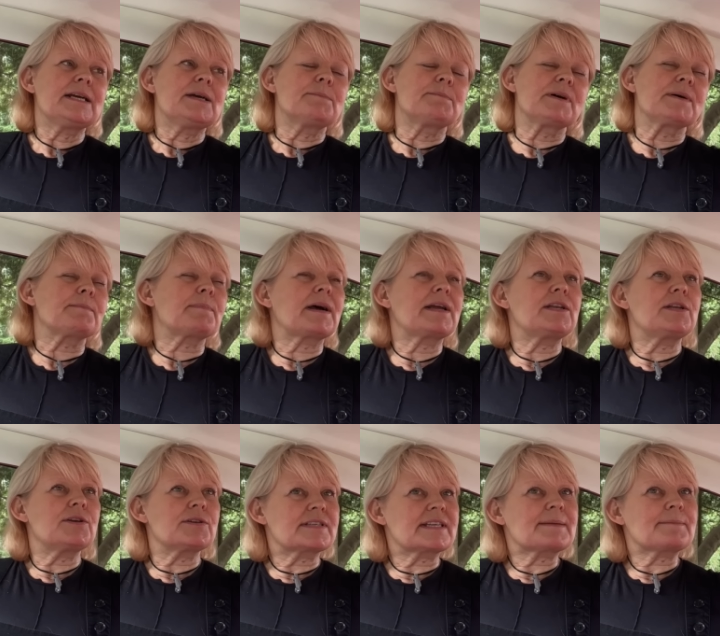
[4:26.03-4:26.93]
But by
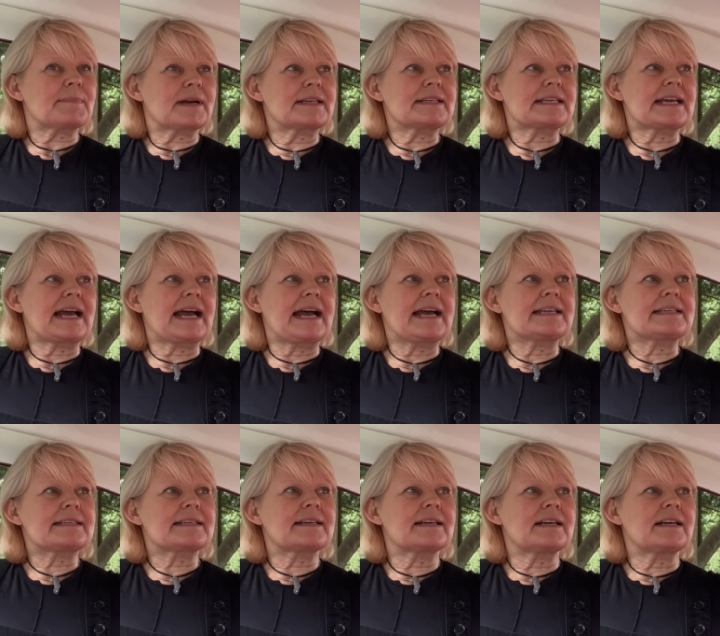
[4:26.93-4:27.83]
losing my
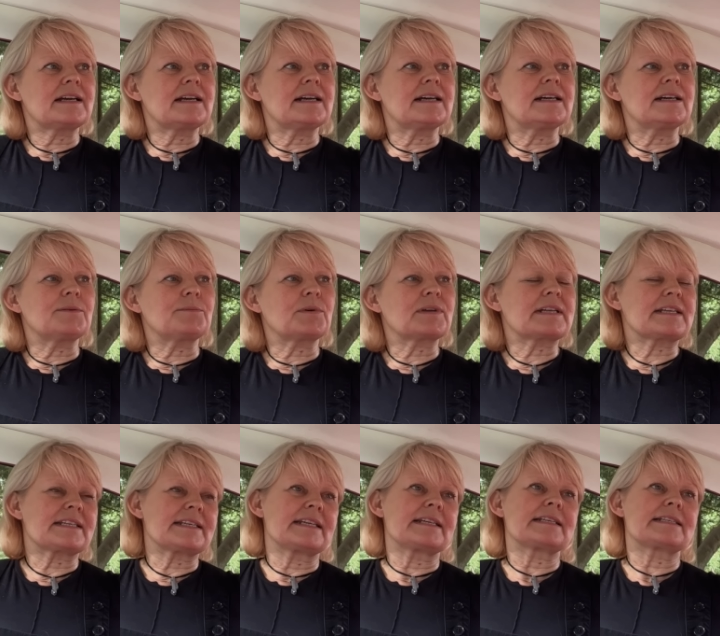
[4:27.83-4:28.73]
dad, uh, what
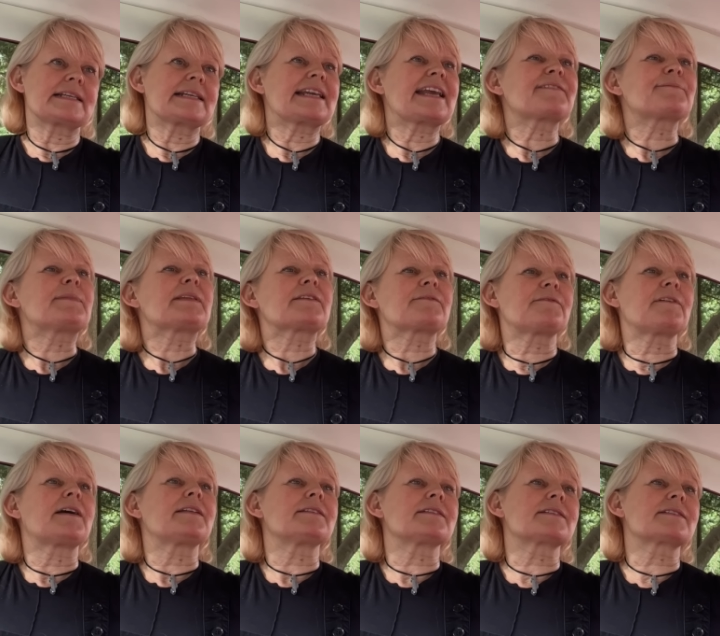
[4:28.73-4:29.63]
it did is it gave me the
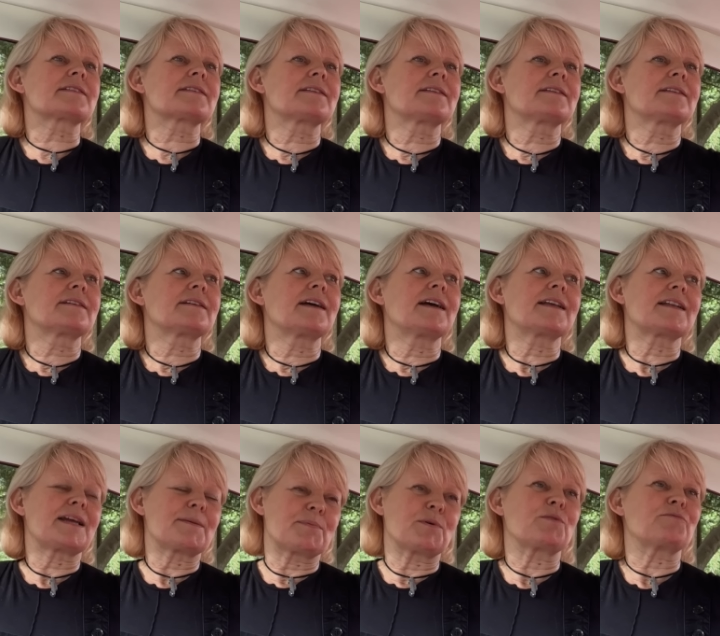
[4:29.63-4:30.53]
funds
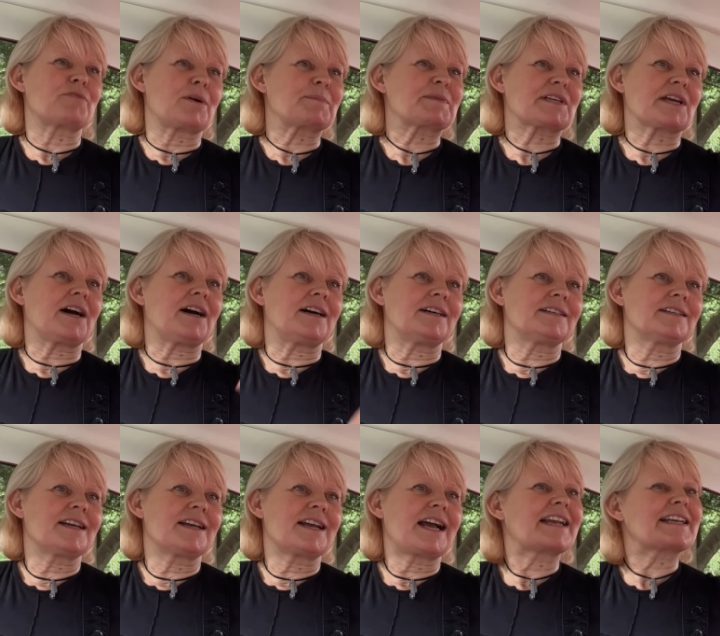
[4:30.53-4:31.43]
and I bought Rob's car
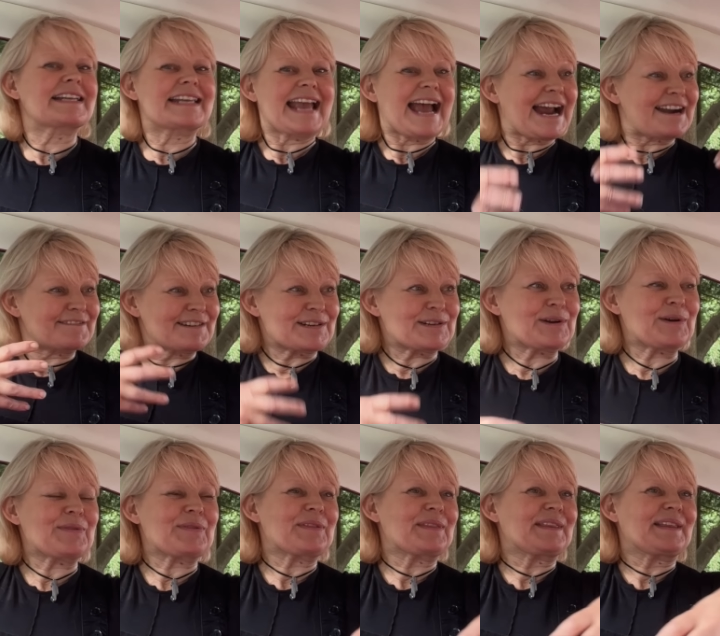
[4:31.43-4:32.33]
and carried
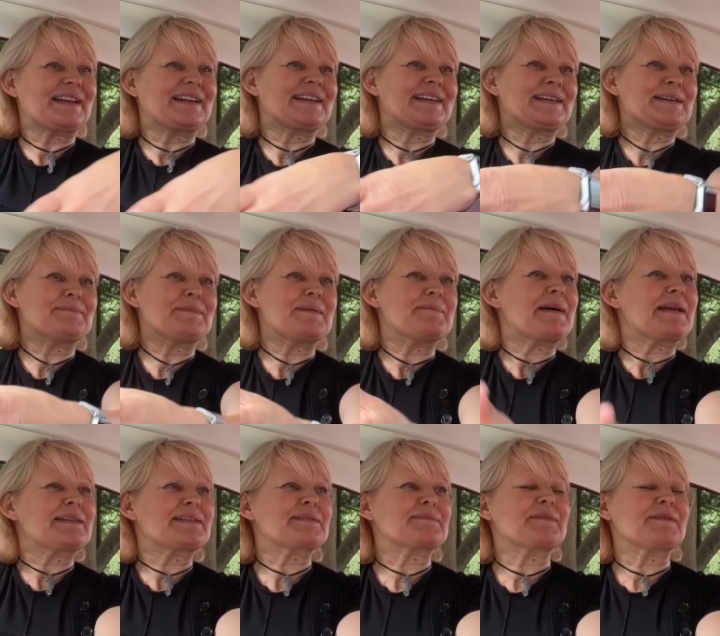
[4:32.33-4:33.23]
on the
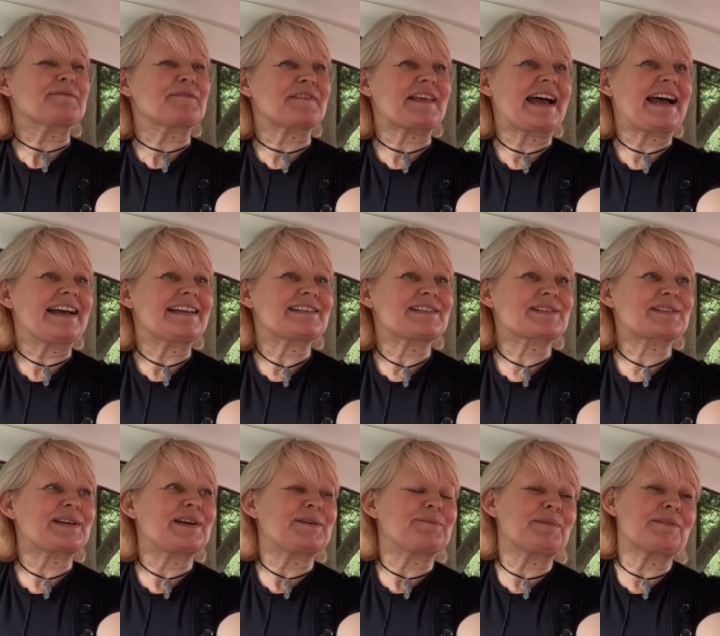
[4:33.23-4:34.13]
momentum of that.
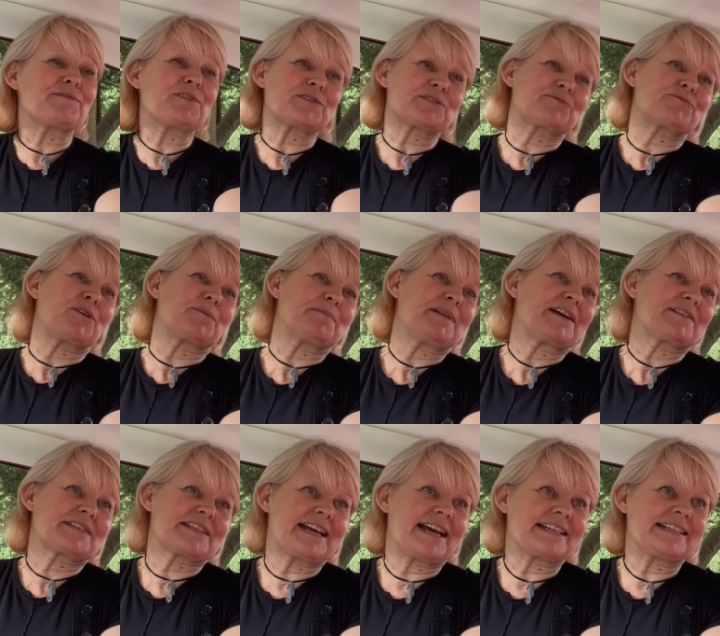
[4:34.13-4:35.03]
So we've lost Rob now,
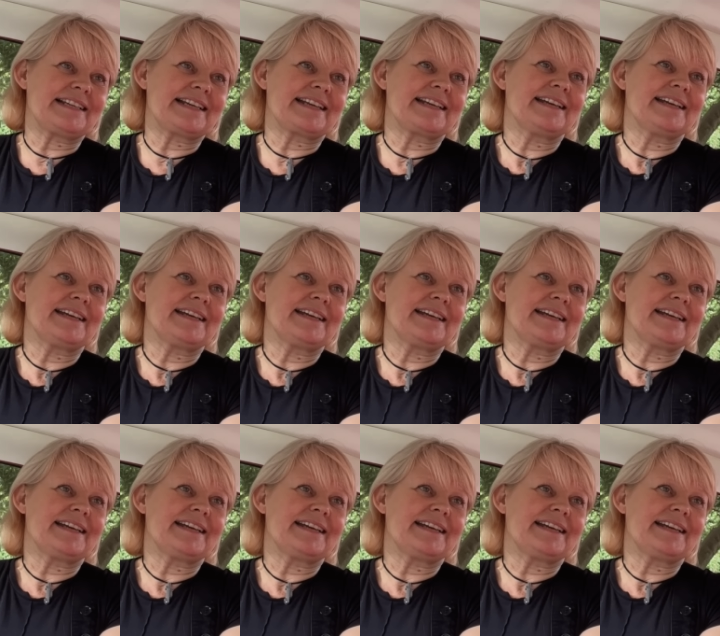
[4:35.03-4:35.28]
sadly.